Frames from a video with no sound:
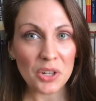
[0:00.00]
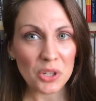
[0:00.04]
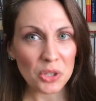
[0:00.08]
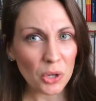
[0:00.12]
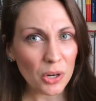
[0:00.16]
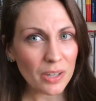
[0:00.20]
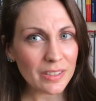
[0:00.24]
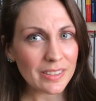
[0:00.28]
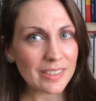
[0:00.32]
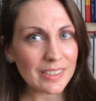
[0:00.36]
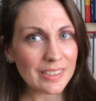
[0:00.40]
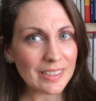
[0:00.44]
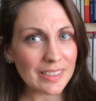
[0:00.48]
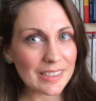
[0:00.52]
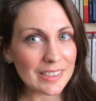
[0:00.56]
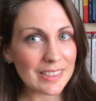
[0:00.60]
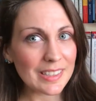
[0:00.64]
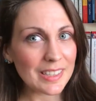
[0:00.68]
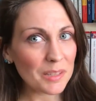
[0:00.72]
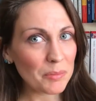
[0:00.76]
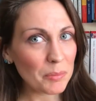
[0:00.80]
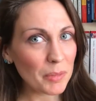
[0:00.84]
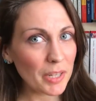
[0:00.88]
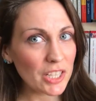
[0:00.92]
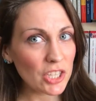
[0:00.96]

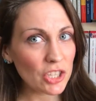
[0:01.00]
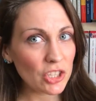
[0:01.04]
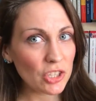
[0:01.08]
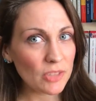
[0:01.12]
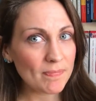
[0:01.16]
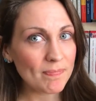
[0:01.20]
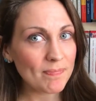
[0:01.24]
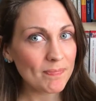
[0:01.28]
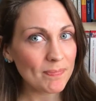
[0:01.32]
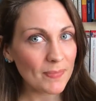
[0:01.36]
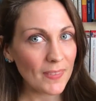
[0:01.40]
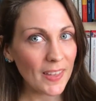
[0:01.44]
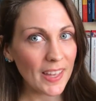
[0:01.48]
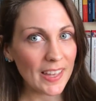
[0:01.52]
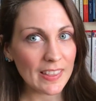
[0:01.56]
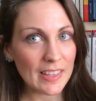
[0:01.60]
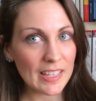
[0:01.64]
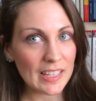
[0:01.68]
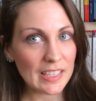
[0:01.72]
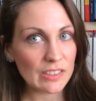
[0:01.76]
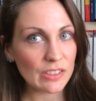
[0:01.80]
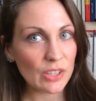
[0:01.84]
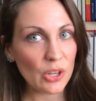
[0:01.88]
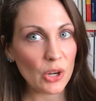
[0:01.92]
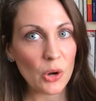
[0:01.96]
Narcissistic much? I
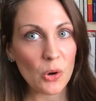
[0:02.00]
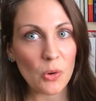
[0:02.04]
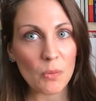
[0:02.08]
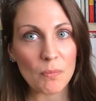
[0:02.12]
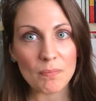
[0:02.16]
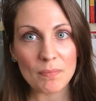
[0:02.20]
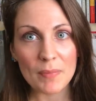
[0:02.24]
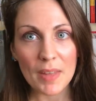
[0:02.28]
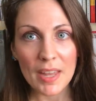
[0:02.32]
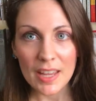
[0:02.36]
think so.